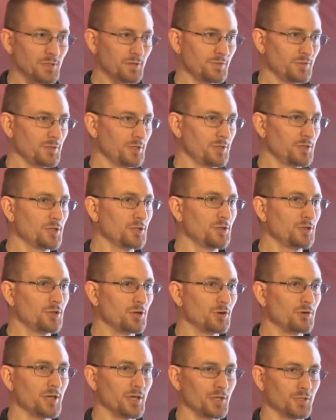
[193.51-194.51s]
definitely
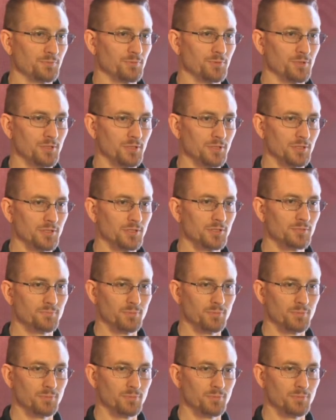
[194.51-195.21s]
no expert in this,